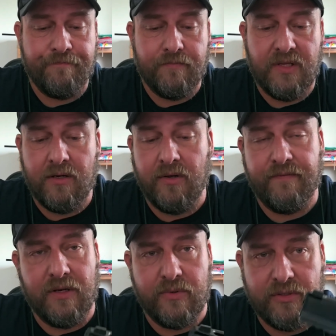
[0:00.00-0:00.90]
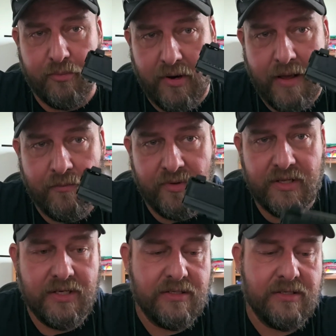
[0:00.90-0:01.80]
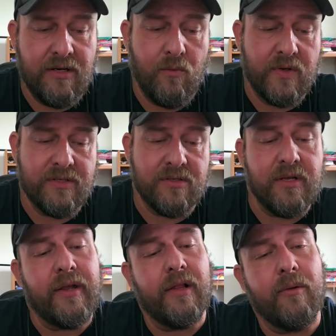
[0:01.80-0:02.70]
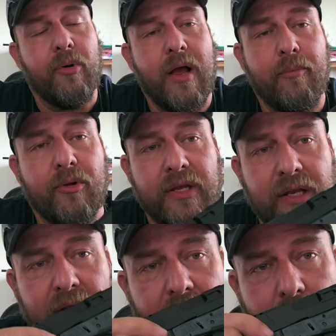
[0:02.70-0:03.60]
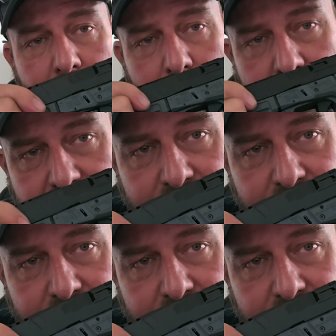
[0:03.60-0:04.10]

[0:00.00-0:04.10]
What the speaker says: You know, if there was a problem with this and it wasn't cycling properly or it wasn't